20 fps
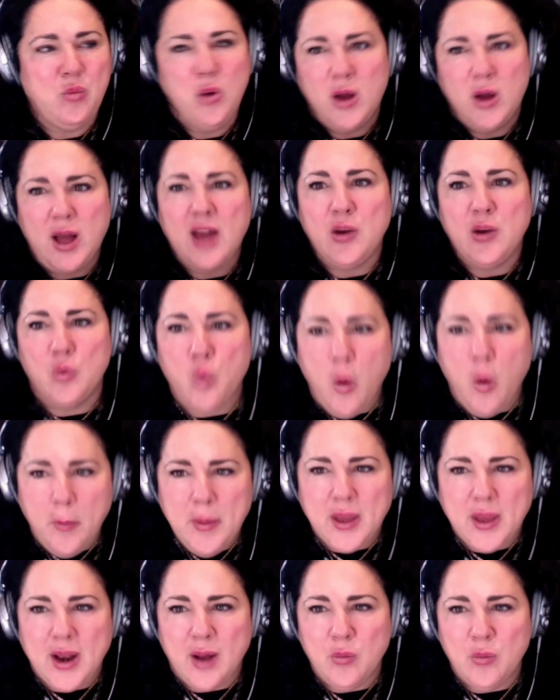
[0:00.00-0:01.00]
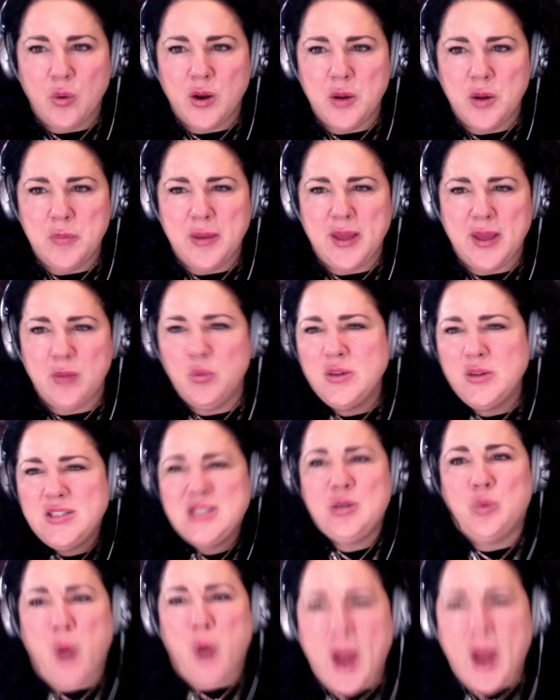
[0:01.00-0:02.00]
what kind of woman I want to be.
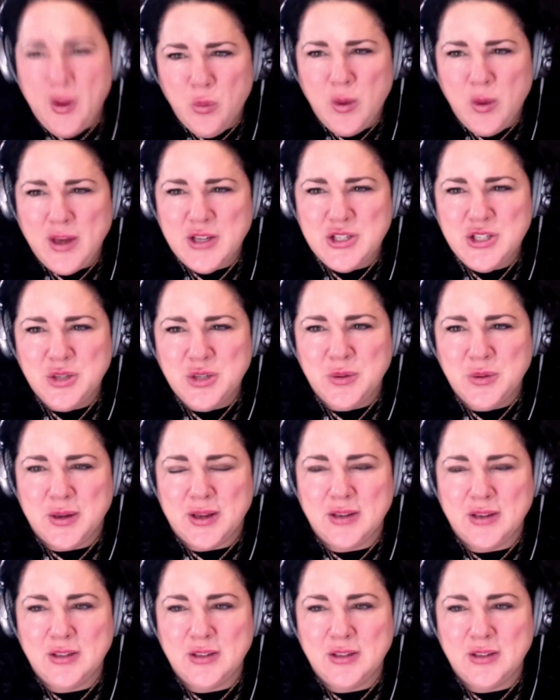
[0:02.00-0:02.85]
What's the right way to do it,